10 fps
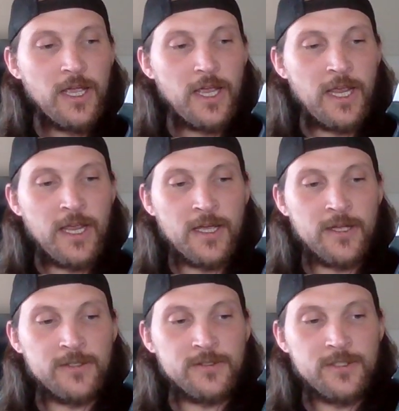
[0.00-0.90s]

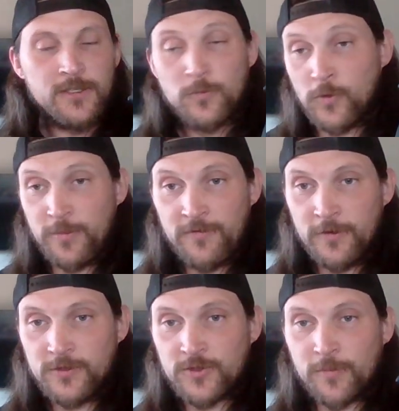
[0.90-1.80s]
and we'll be
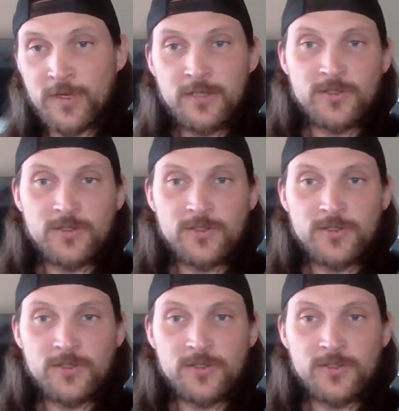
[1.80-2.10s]
field stripping it.